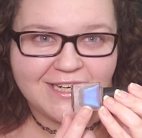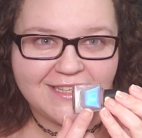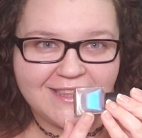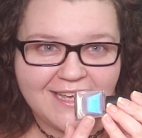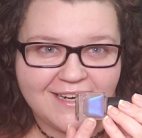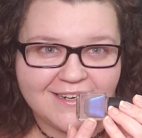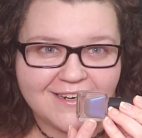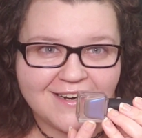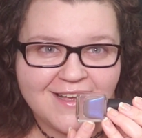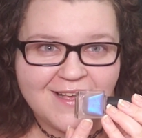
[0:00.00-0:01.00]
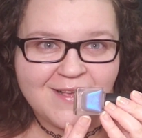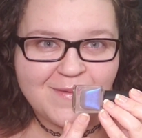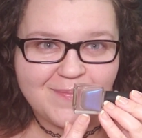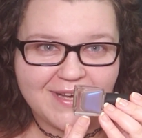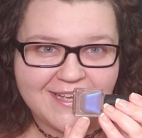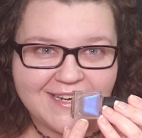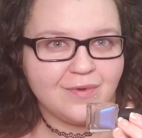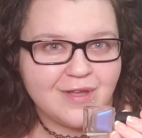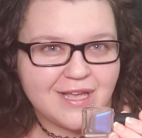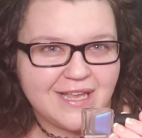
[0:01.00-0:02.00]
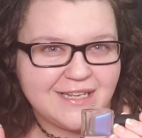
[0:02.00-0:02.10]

in there, but it